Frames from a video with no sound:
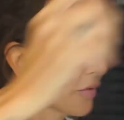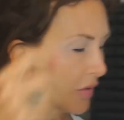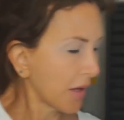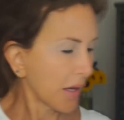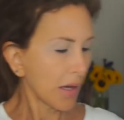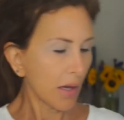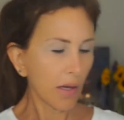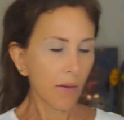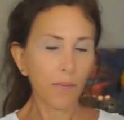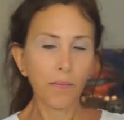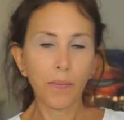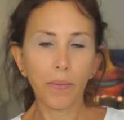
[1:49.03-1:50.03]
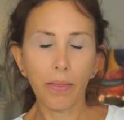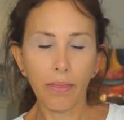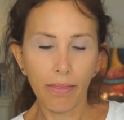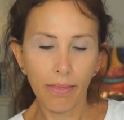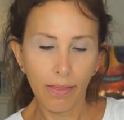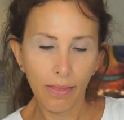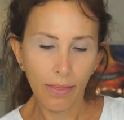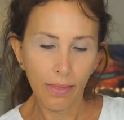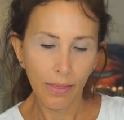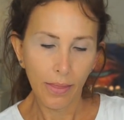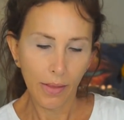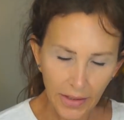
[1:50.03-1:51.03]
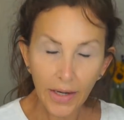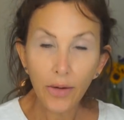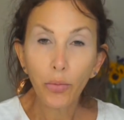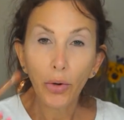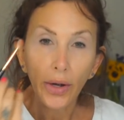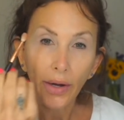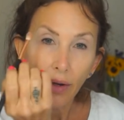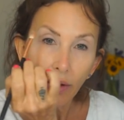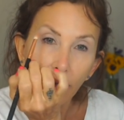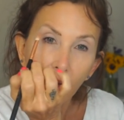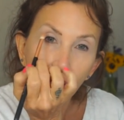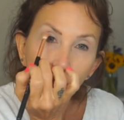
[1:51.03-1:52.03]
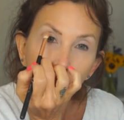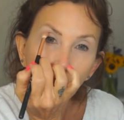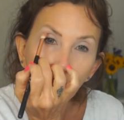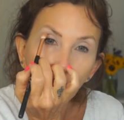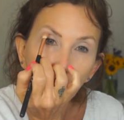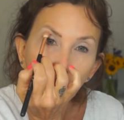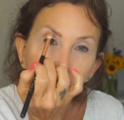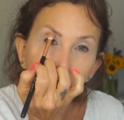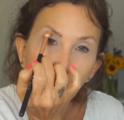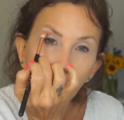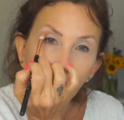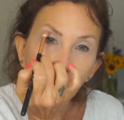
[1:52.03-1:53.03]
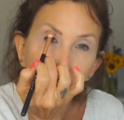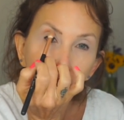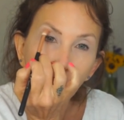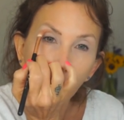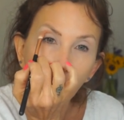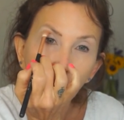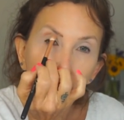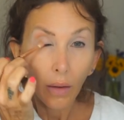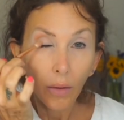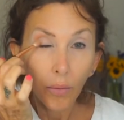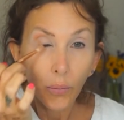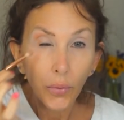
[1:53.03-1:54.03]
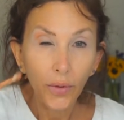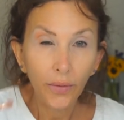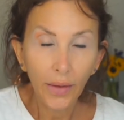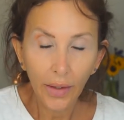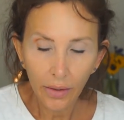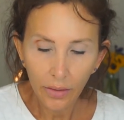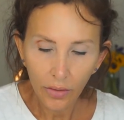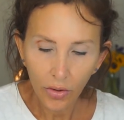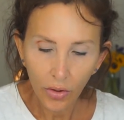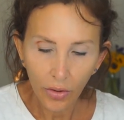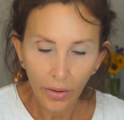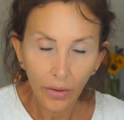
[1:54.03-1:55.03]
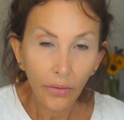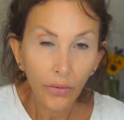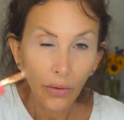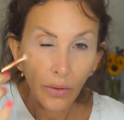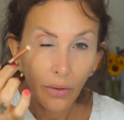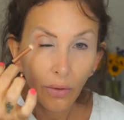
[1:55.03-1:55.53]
The Daybreak, just like I did last time, and put that in the crease.